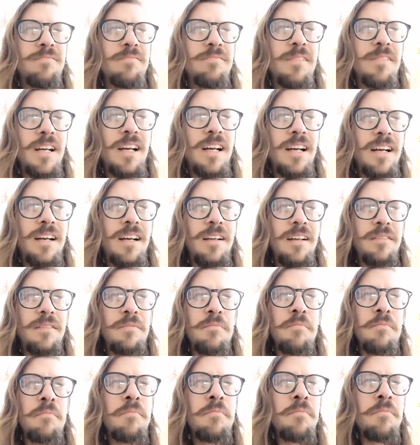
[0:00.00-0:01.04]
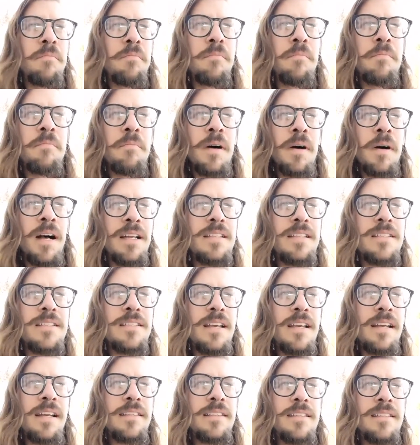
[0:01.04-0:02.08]

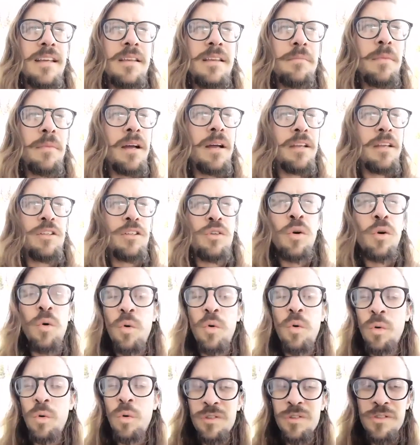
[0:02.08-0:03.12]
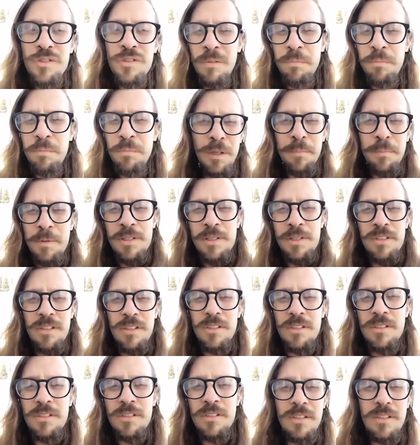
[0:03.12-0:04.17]
mindset and my goals and
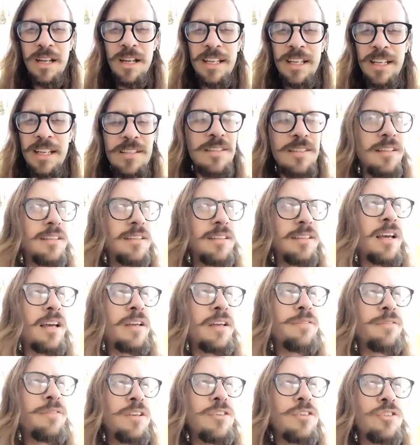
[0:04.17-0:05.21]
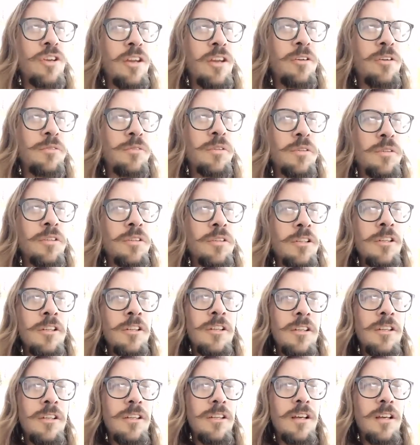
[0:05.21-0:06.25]
purposes, I guess, in life in general.
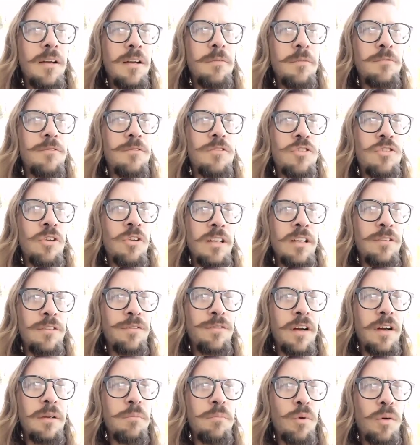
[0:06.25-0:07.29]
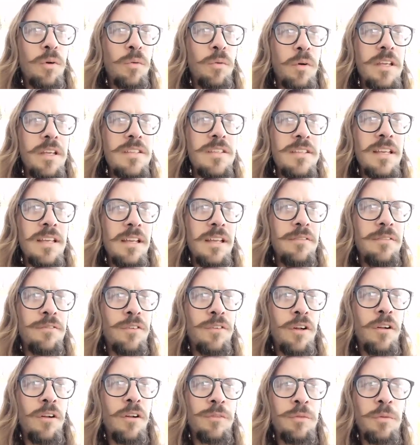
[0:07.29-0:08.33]
I'm trying to find more ways to get involved